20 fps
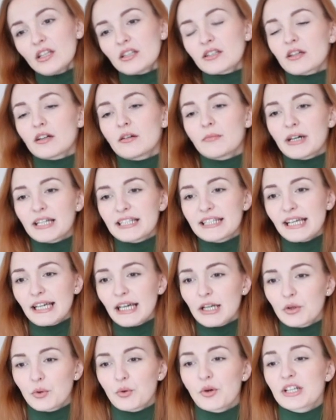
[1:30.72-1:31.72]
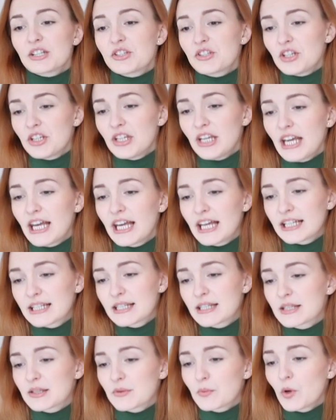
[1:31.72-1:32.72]
So my second question
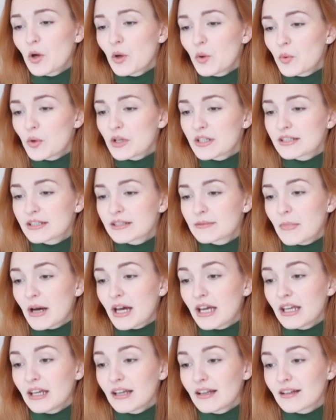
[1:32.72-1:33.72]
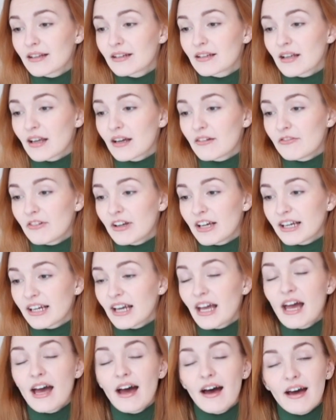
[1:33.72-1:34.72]
is, what was my England life like?
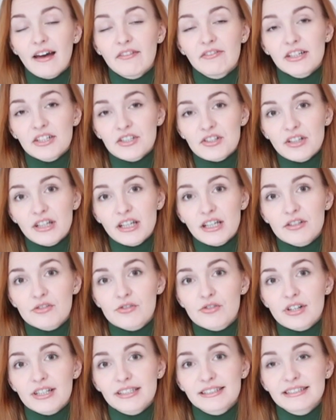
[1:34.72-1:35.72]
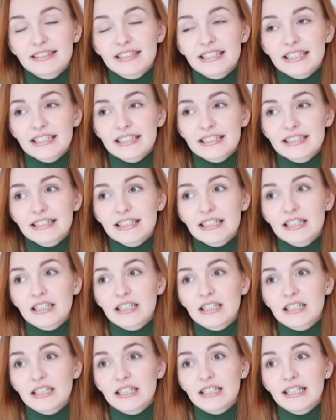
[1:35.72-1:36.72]
I've actually addressed this
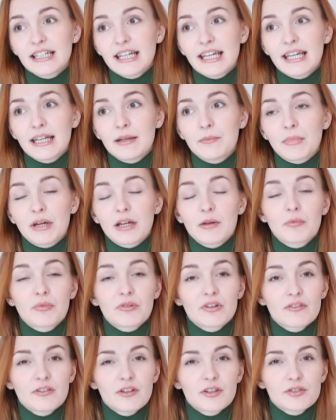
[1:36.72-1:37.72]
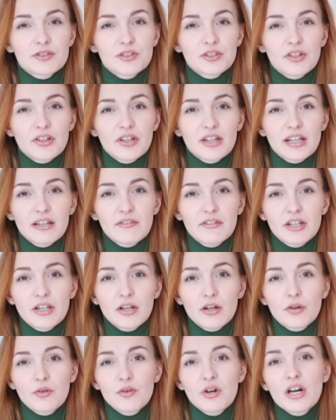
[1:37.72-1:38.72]
in my previous Q&A
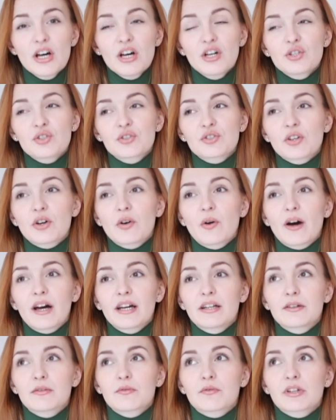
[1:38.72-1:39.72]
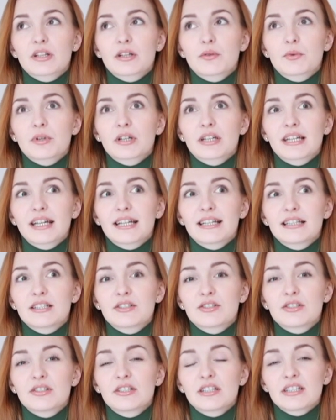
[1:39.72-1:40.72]
video, so I don't really want to get
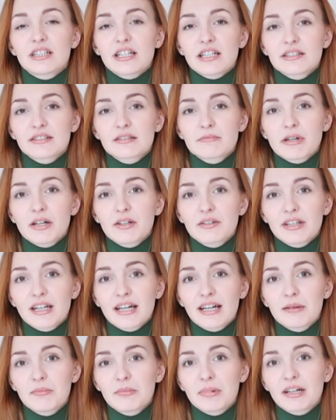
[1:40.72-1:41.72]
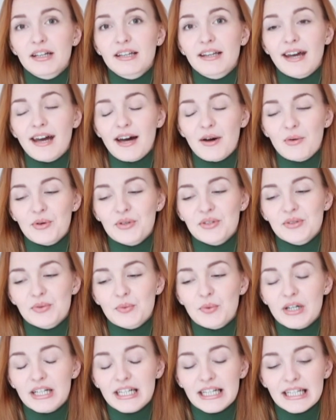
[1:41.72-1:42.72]
into details about that, but I
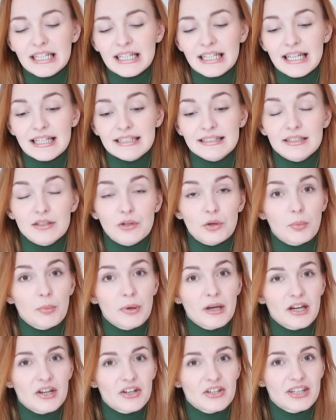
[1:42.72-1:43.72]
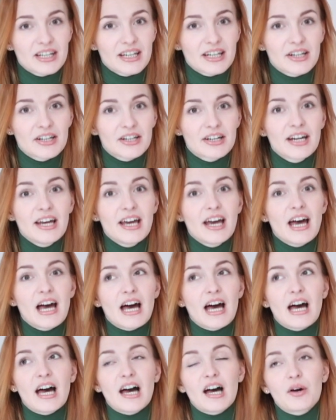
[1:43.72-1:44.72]
was working as an au pair there.
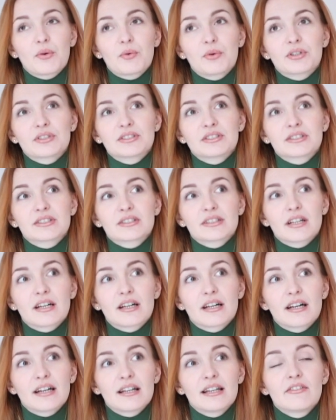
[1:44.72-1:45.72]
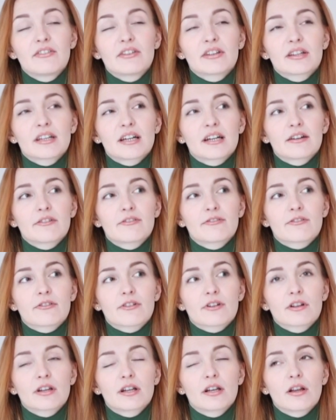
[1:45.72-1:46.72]
I was living there
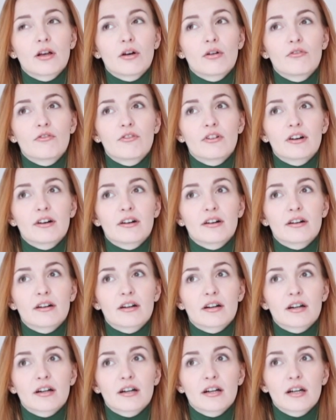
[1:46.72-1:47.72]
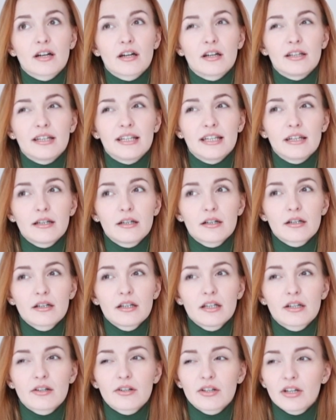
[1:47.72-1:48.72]
for a little over a year
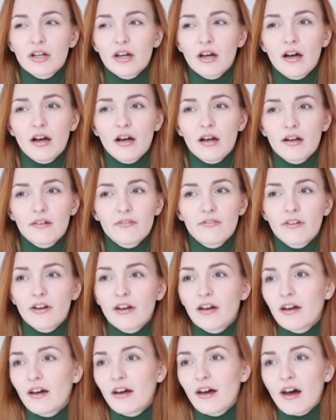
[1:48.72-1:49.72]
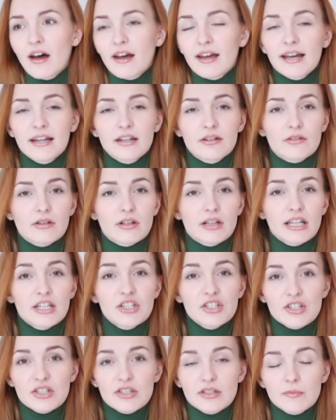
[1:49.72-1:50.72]
and a half. I had a
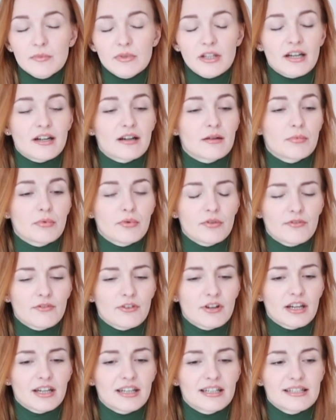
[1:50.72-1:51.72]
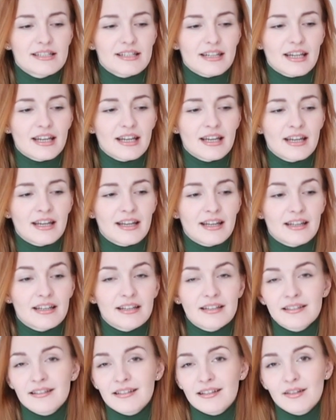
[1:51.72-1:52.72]
relationship there, a boyfriend,
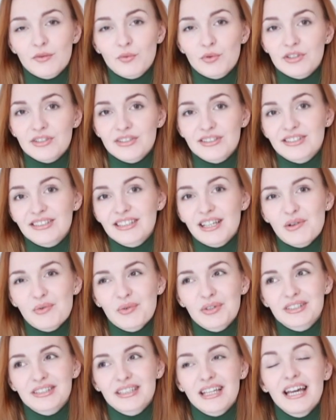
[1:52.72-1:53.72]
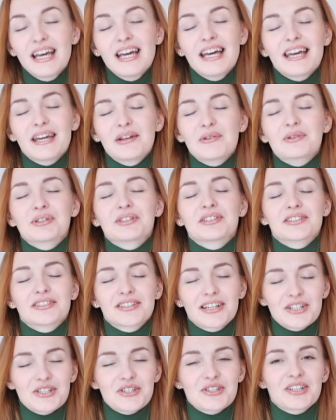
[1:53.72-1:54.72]
and it was
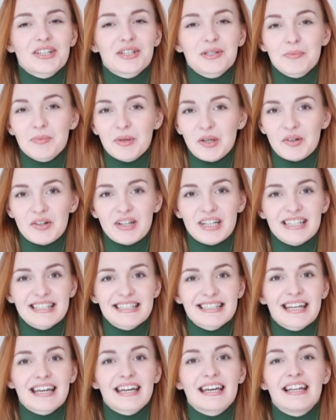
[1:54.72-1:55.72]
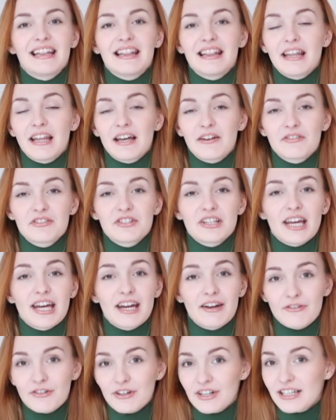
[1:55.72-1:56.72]
such an experience. I loved
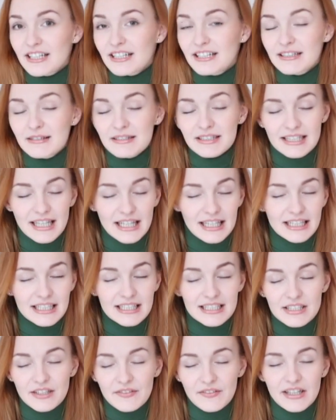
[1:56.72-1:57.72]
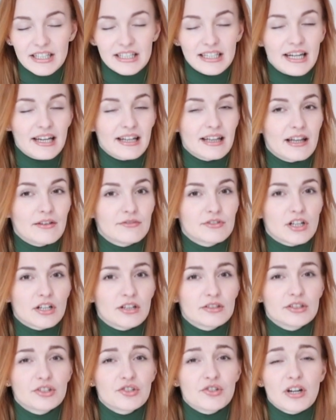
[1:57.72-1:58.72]
every second of it. I loved
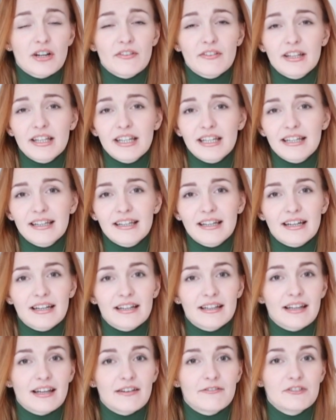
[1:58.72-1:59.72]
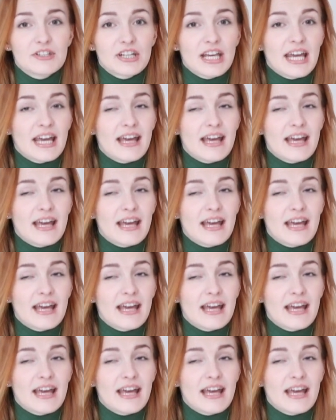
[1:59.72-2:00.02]
all the traveling. I loved